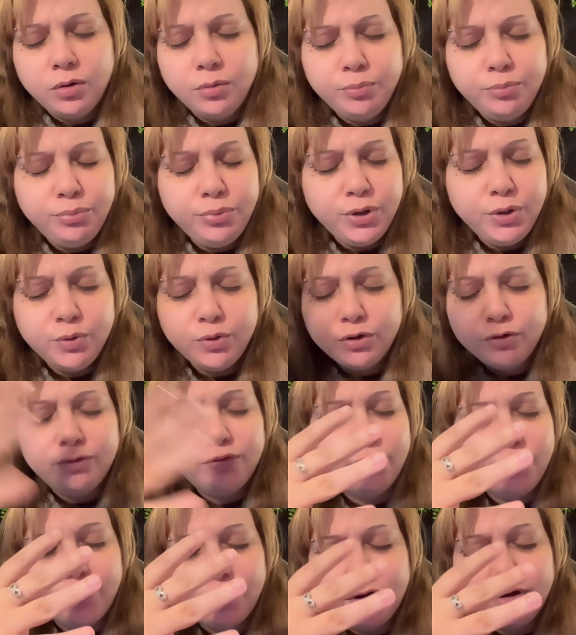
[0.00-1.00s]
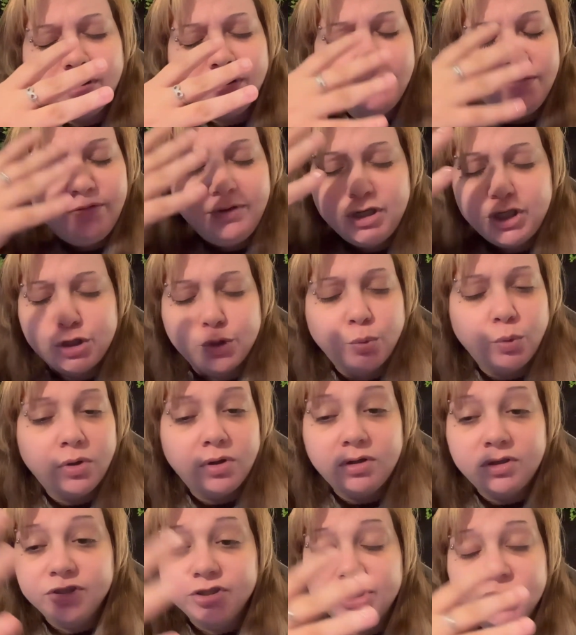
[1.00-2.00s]
beautiful
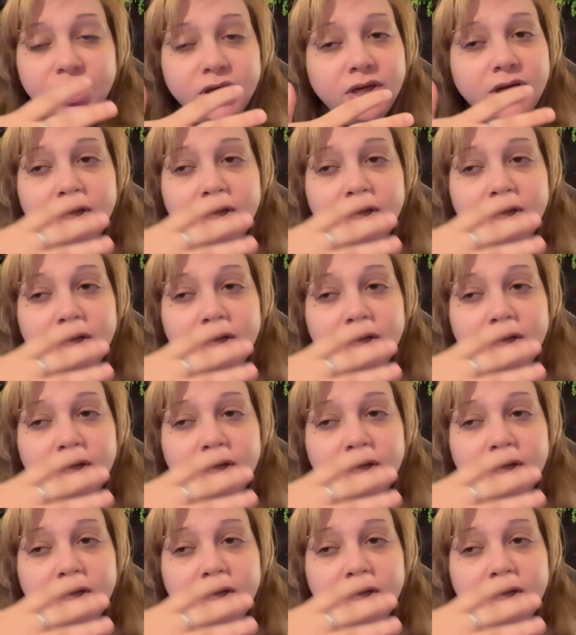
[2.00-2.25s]
visuals,